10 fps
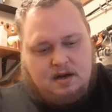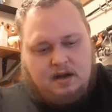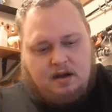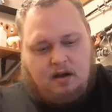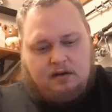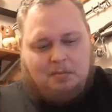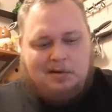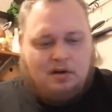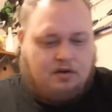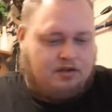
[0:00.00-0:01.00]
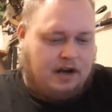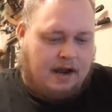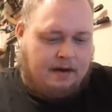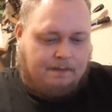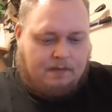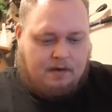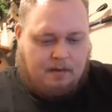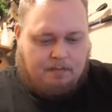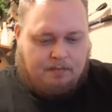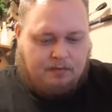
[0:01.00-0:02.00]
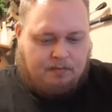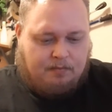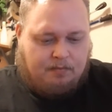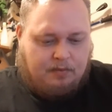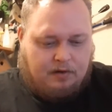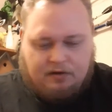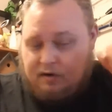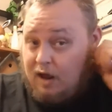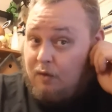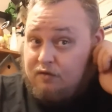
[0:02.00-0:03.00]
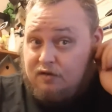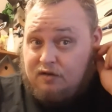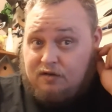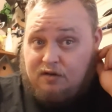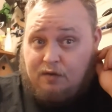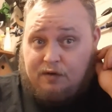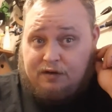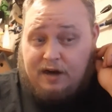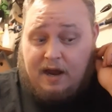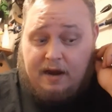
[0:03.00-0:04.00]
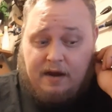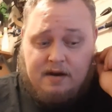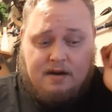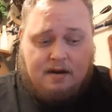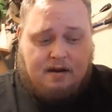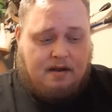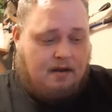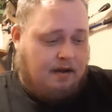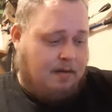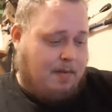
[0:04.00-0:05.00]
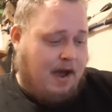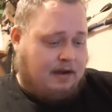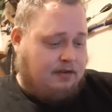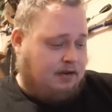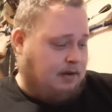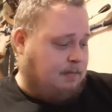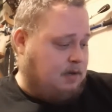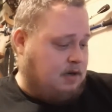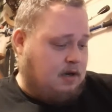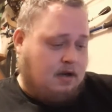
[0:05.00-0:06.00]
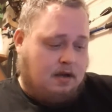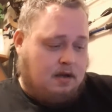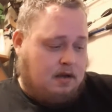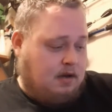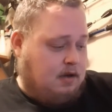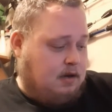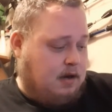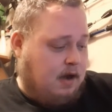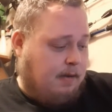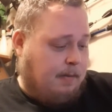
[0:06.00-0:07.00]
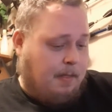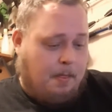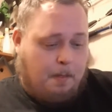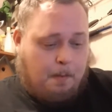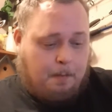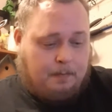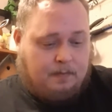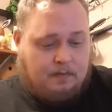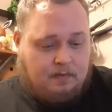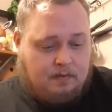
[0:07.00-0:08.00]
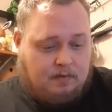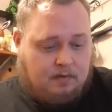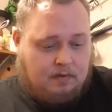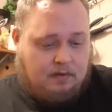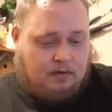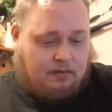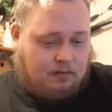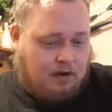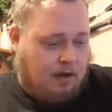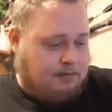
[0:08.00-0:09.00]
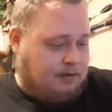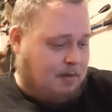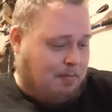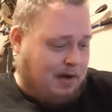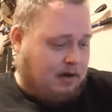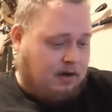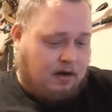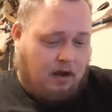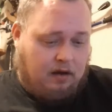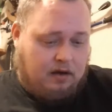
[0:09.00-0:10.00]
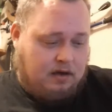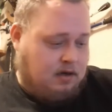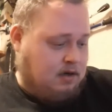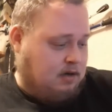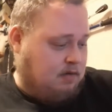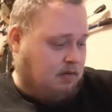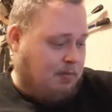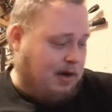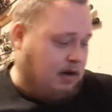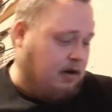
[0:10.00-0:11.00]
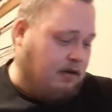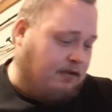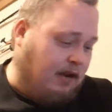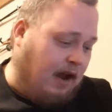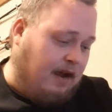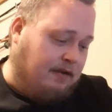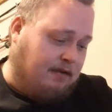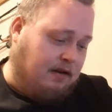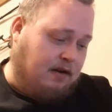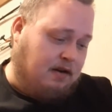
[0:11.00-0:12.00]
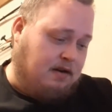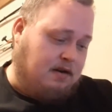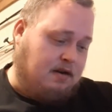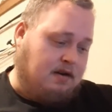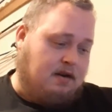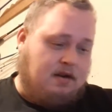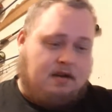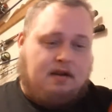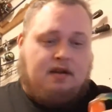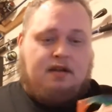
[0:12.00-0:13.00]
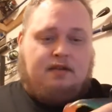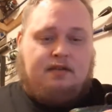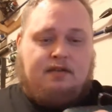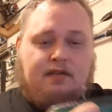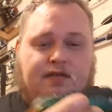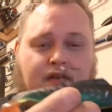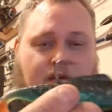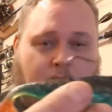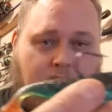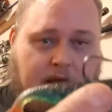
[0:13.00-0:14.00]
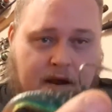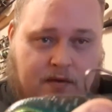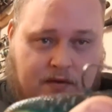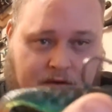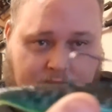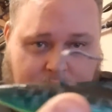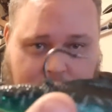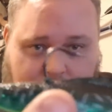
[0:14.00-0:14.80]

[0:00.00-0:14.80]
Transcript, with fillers: And they call it a blue shad. I'm pretty sure that was just a silver shad on the packaging. Now, this one comes in a bigger color, well, bigger size here. This is a full one ounce